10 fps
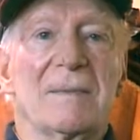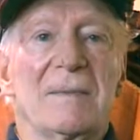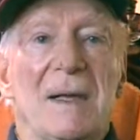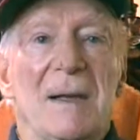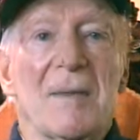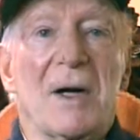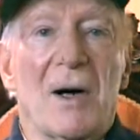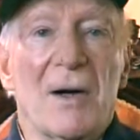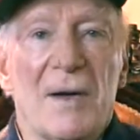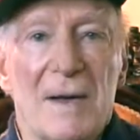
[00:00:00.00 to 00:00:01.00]
In the
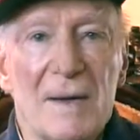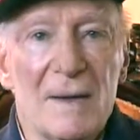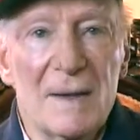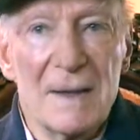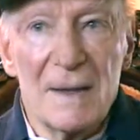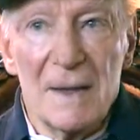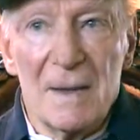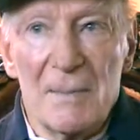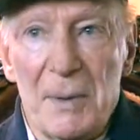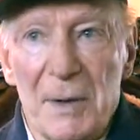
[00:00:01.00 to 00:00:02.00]
McCarthy
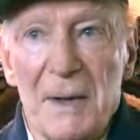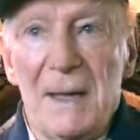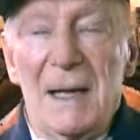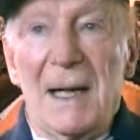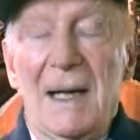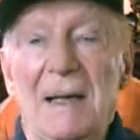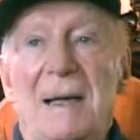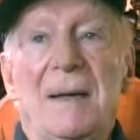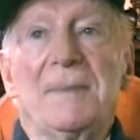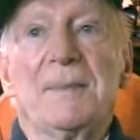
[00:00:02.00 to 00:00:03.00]
period. And
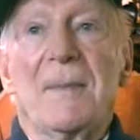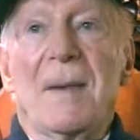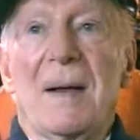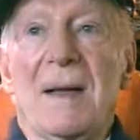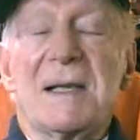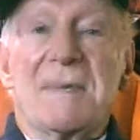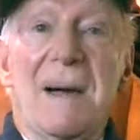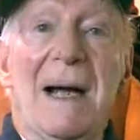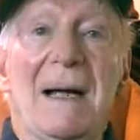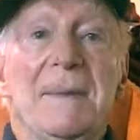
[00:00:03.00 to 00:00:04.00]
this
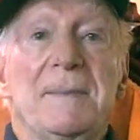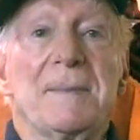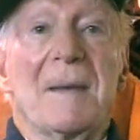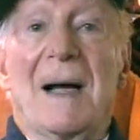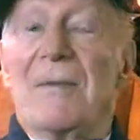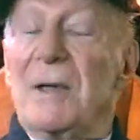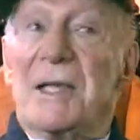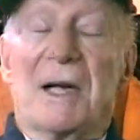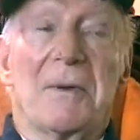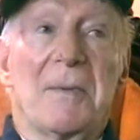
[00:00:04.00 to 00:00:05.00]
man, I wish
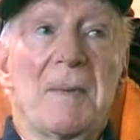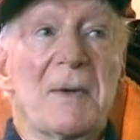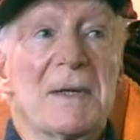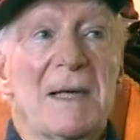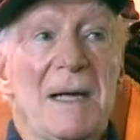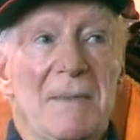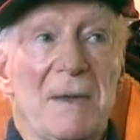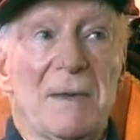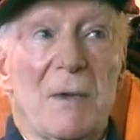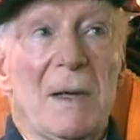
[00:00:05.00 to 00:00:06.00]
I could remember his name, but
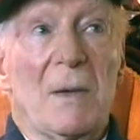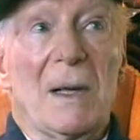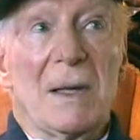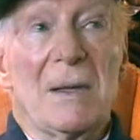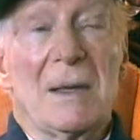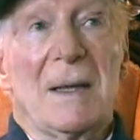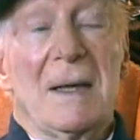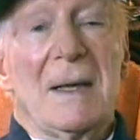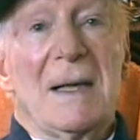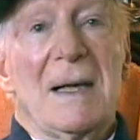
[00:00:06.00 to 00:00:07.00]
he's quite well known.
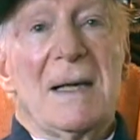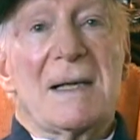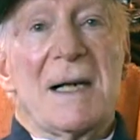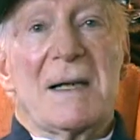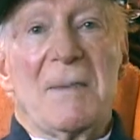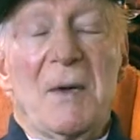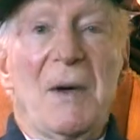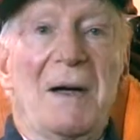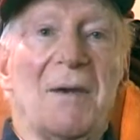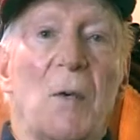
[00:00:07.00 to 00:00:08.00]
He said to me, we
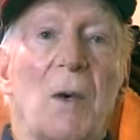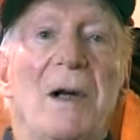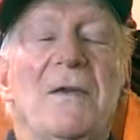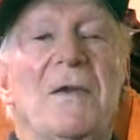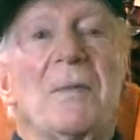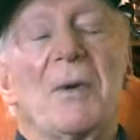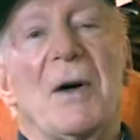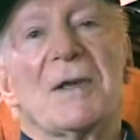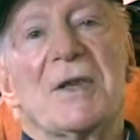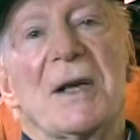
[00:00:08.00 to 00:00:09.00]
have a wonderful
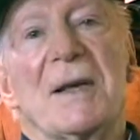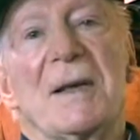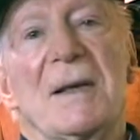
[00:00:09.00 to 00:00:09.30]
project